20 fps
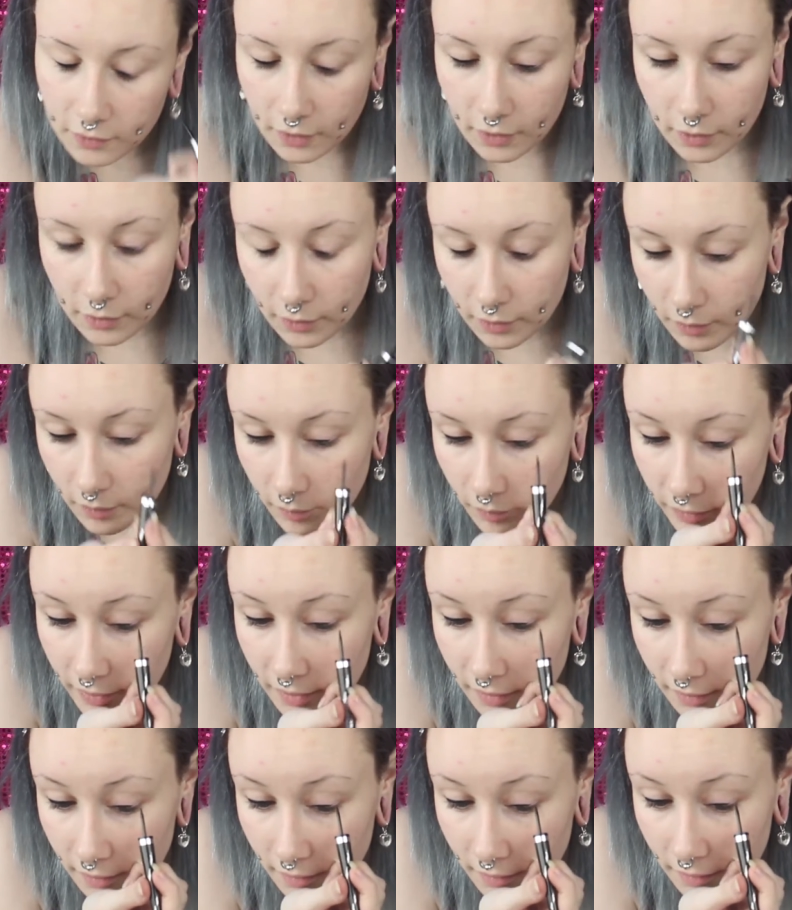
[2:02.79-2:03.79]
so
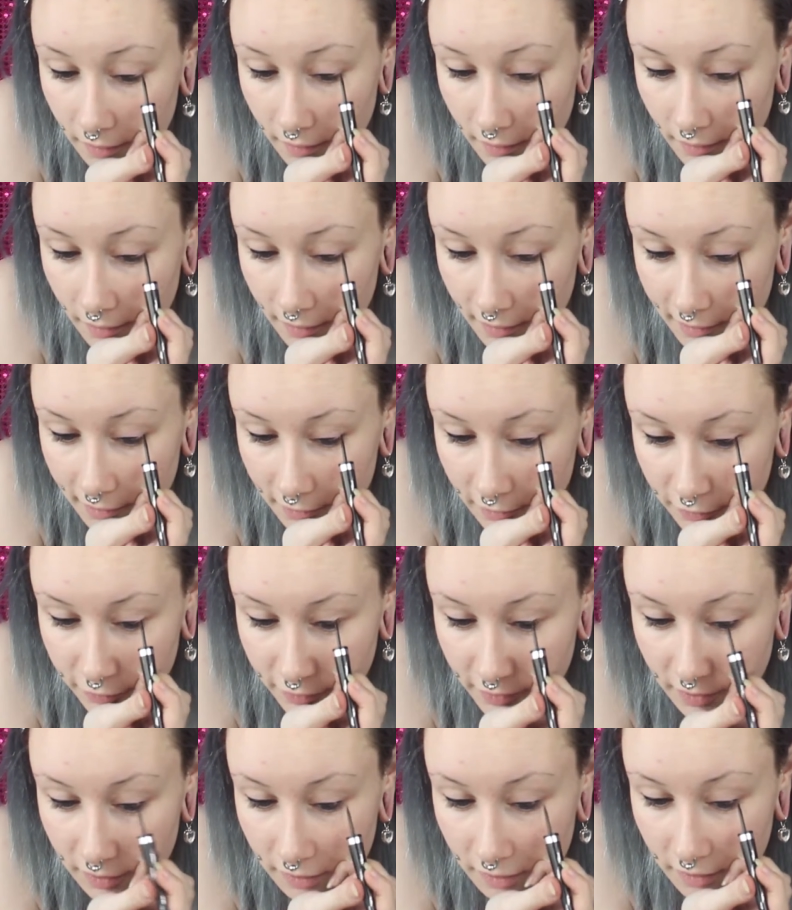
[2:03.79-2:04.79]
I could
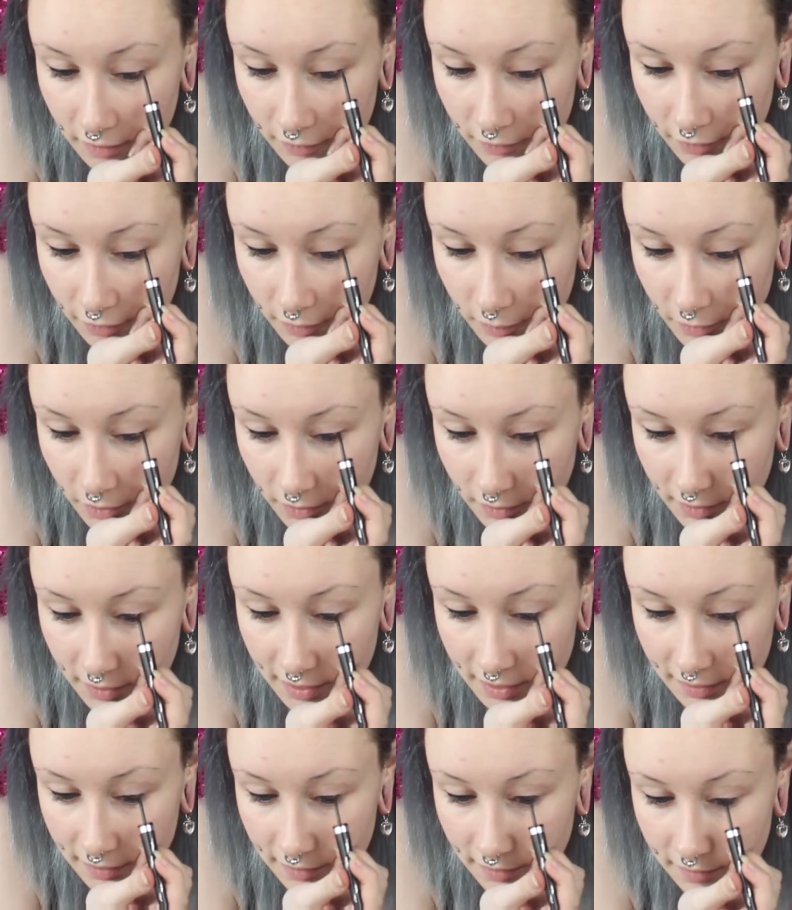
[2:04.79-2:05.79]
feel comfortable
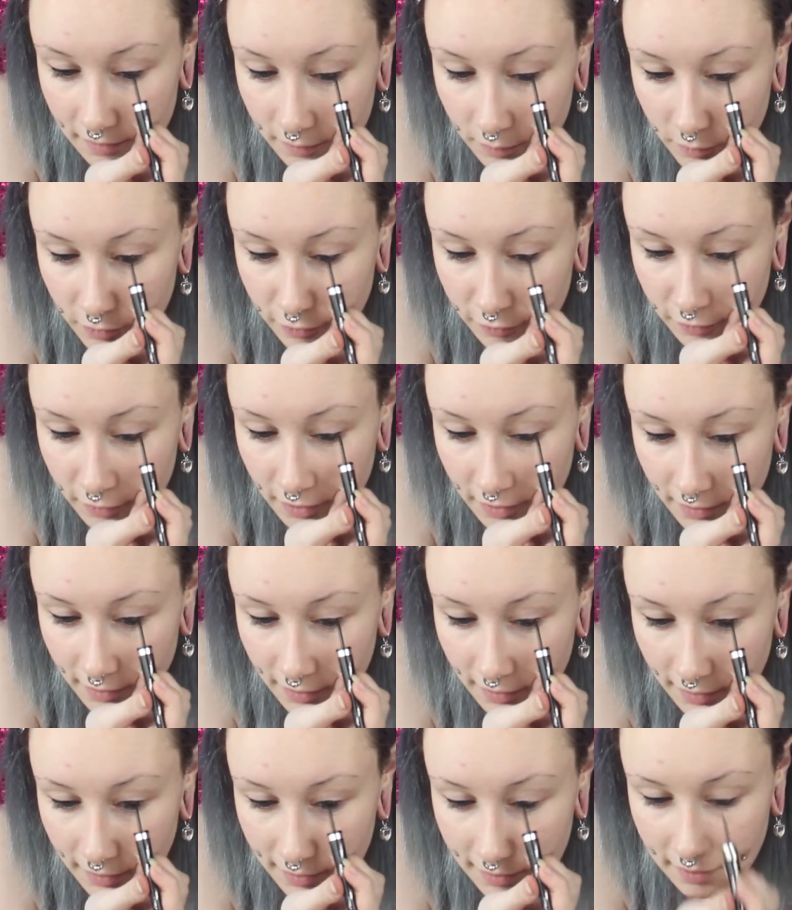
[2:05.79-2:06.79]
in it before
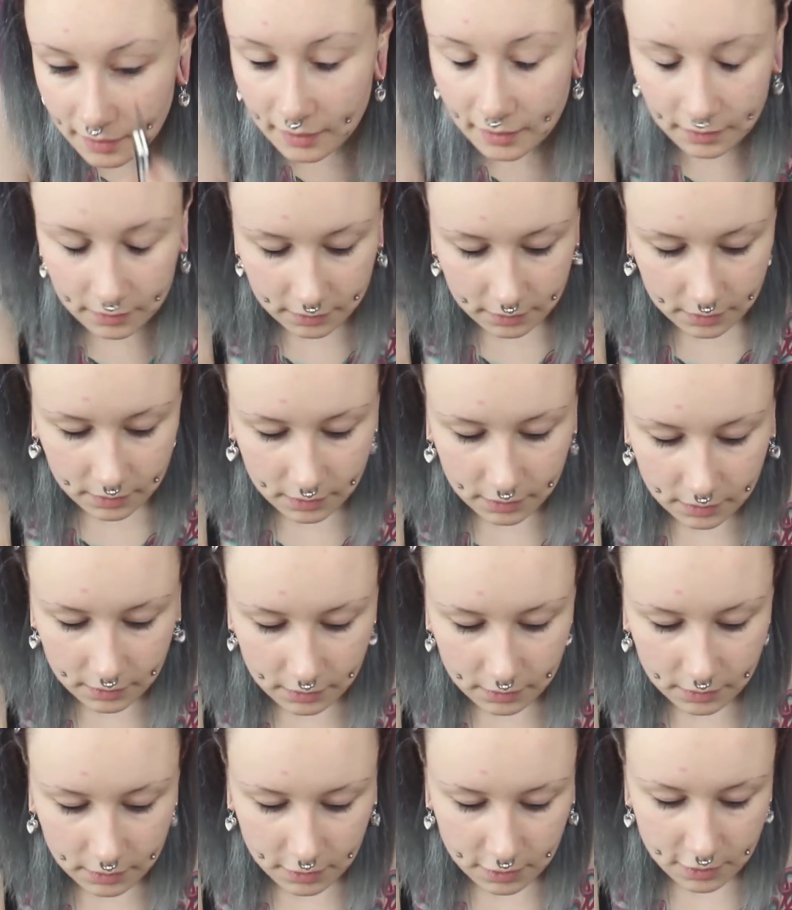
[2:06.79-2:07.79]
I like
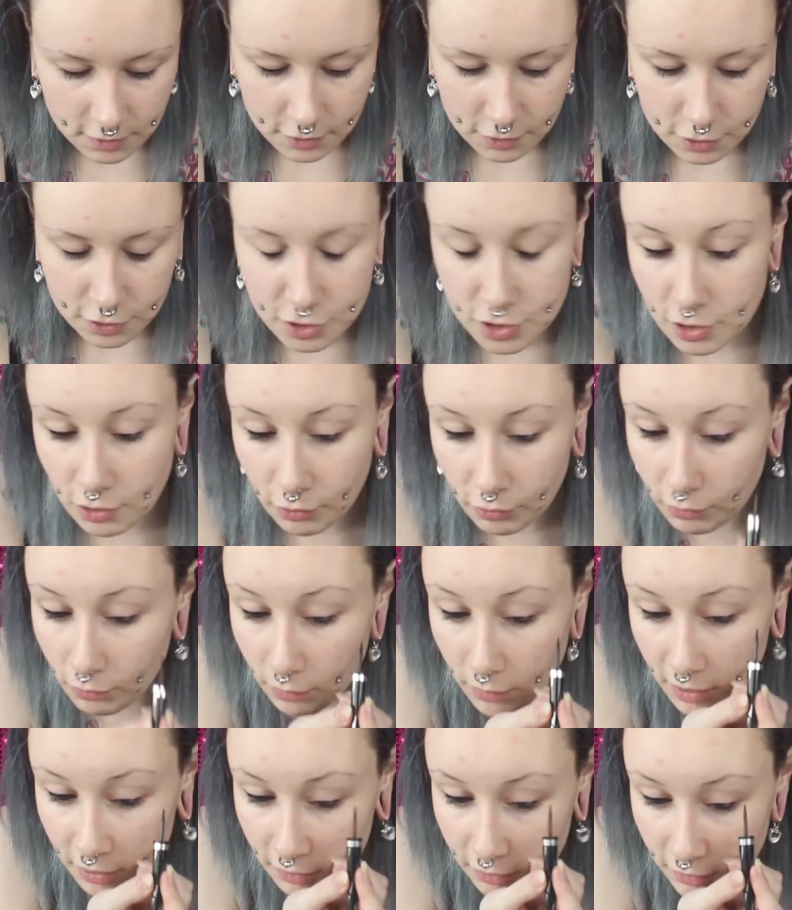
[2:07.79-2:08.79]
showed
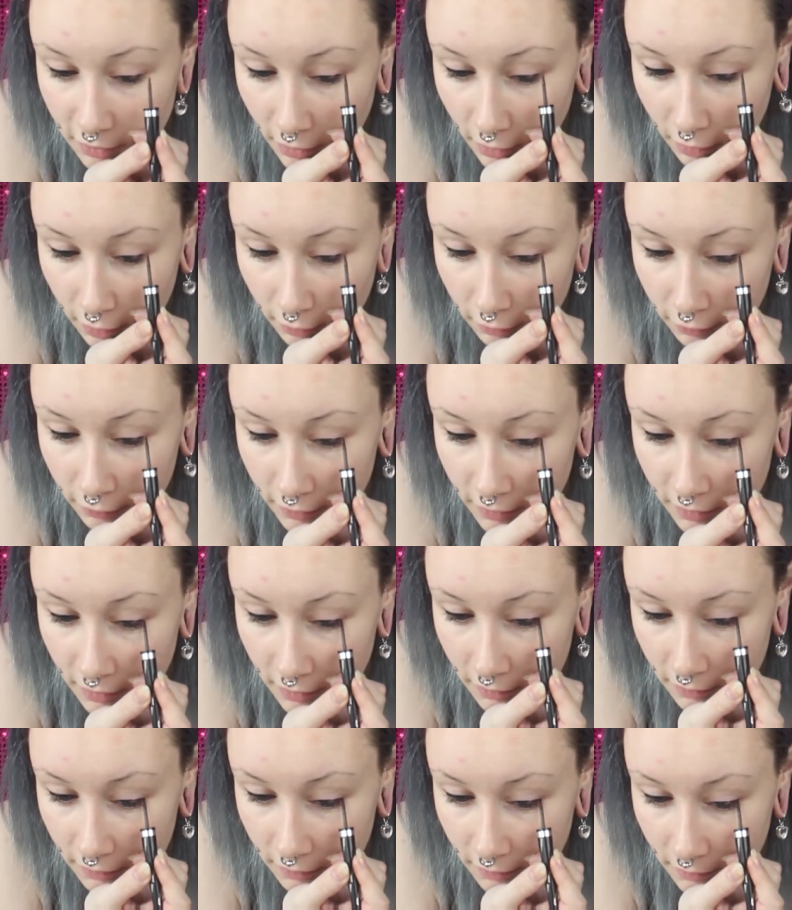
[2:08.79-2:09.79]
myself,
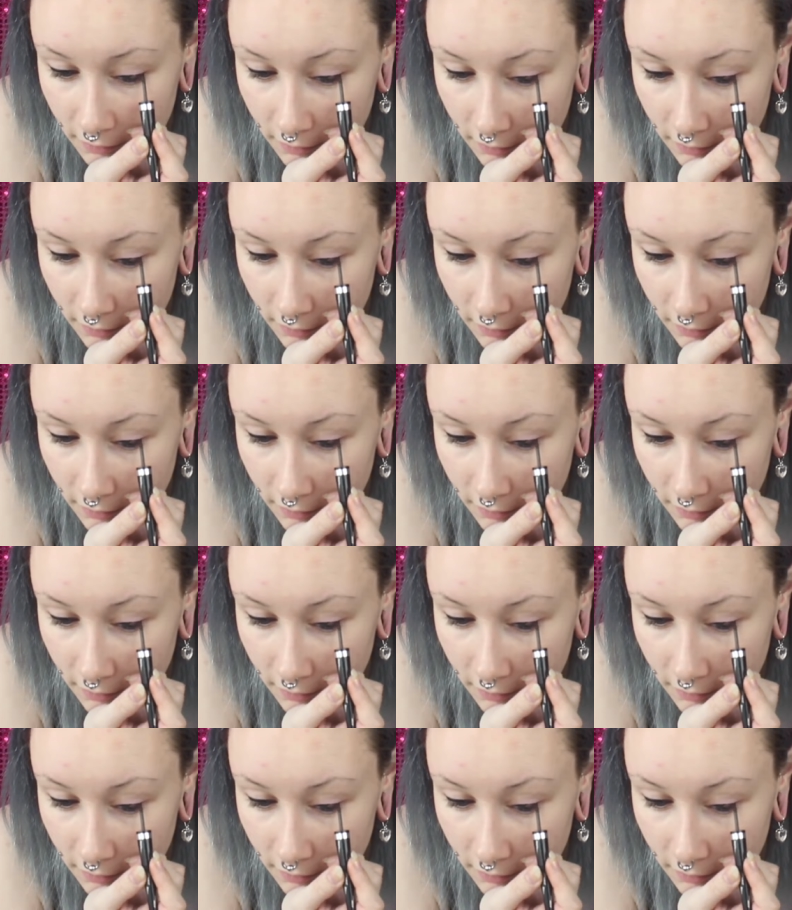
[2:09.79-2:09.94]
I guess.